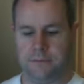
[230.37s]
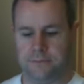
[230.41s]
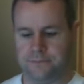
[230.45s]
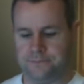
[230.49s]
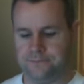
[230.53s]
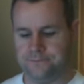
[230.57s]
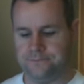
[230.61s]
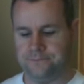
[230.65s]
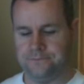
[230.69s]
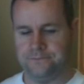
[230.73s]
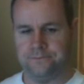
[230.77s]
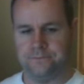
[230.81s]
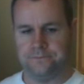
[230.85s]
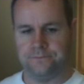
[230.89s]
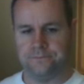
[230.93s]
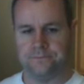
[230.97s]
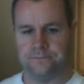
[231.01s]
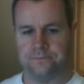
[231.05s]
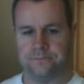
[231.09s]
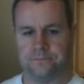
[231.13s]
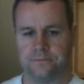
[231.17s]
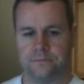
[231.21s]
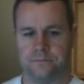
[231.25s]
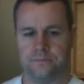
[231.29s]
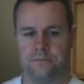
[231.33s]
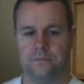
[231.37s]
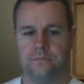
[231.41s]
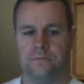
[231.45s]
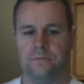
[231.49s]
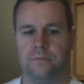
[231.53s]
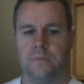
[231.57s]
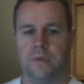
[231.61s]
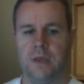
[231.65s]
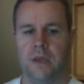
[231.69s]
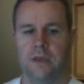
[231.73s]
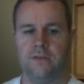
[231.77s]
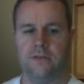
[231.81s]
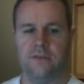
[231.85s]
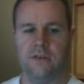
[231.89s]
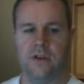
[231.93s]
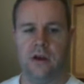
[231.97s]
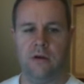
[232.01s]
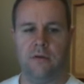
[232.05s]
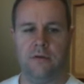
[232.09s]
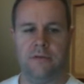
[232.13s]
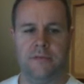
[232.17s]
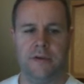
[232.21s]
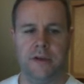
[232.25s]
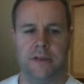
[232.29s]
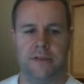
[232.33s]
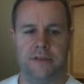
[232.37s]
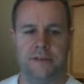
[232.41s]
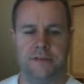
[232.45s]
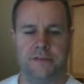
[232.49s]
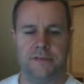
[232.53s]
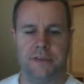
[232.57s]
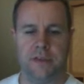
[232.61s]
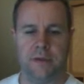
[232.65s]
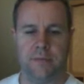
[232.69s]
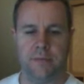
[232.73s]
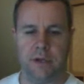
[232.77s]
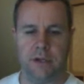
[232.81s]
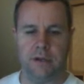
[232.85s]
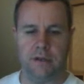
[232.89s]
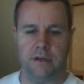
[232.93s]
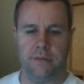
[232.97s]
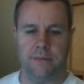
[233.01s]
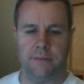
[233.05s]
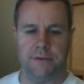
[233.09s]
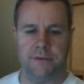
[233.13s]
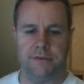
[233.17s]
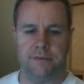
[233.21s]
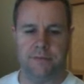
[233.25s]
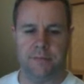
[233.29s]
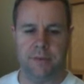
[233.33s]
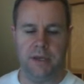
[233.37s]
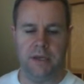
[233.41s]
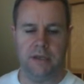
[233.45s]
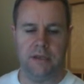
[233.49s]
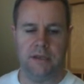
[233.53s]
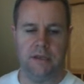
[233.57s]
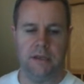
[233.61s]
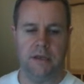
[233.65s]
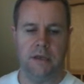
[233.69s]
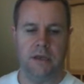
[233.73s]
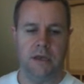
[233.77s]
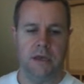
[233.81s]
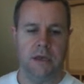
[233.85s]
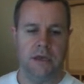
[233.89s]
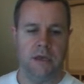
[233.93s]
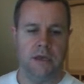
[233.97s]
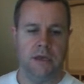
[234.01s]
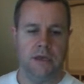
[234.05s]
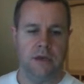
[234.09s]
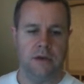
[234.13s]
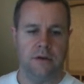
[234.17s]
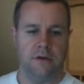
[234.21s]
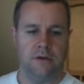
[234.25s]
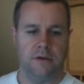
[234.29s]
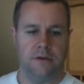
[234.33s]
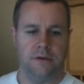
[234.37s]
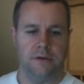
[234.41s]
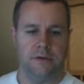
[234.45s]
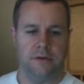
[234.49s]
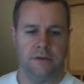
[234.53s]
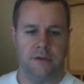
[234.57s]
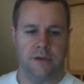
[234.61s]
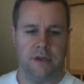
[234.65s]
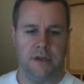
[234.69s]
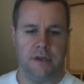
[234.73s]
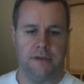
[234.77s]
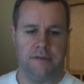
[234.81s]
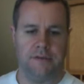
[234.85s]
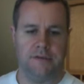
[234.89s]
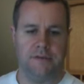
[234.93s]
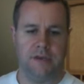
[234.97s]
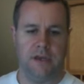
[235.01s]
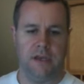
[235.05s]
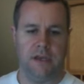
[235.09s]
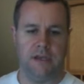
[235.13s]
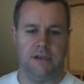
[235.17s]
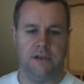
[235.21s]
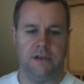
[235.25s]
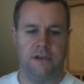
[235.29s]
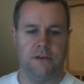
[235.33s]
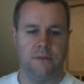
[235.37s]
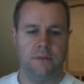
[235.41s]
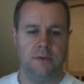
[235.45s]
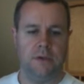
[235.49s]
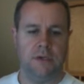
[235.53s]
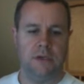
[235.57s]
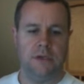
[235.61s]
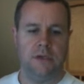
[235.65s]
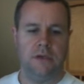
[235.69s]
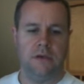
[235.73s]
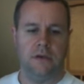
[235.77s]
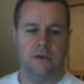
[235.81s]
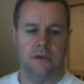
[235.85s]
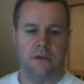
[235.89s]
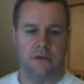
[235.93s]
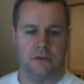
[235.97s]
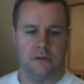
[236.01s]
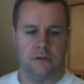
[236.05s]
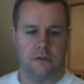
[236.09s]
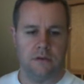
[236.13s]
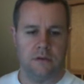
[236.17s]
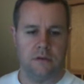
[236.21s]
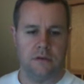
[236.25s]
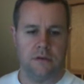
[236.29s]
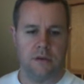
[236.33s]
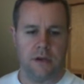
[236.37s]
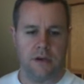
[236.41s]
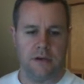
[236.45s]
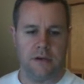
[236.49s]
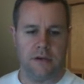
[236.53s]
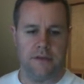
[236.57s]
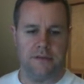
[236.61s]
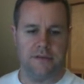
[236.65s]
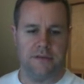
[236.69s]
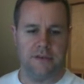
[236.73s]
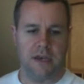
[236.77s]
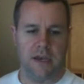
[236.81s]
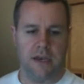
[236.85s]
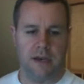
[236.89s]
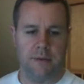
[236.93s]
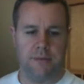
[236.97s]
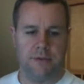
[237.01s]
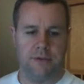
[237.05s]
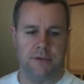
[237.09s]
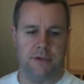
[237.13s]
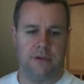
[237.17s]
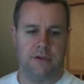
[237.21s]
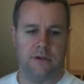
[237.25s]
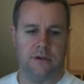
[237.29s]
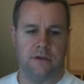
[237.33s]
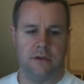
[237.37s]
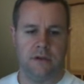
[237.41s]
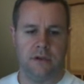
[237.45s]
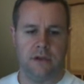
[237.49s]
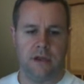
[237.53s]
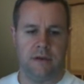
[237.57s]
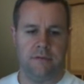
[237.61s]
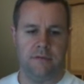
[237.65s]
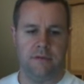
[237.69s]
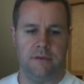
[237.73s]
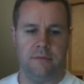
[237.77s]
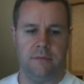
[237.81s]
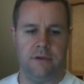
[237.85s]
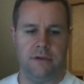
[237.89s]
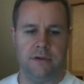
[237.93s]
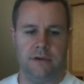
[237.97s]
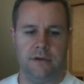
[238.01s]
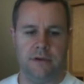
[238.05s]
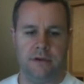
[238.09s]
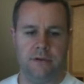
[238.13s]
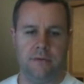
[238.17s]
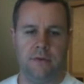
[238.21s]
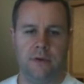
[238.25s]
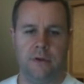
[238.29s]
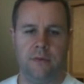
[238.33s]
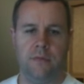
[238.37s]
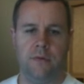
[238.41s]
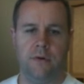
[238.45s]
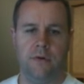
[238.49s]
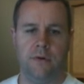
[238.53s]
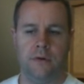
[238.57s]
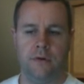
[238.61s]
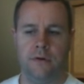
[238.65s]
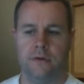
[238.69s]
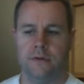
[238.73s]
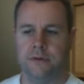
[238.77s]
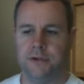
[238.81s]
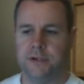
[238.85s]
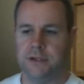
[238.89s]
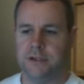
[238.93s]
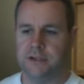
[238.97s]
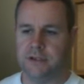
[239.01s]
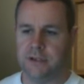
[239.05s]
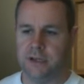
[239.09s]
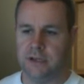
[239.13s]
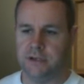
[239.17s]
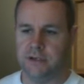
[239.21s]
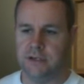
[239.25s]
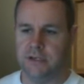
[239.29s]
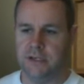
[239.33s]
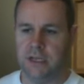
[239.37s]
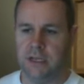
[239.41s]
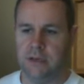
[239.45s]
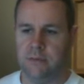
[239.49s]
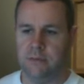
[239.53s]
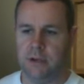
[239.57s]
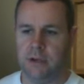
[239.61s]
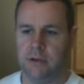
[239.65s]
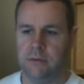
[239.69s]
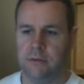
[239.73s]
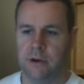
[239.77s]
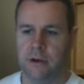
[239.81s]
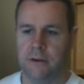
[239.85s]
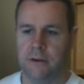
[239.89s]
like. So now we've got this thumbnail image of Bailey. Nice H3, got a nice caption, have the ability to read more, which doesn't actually take me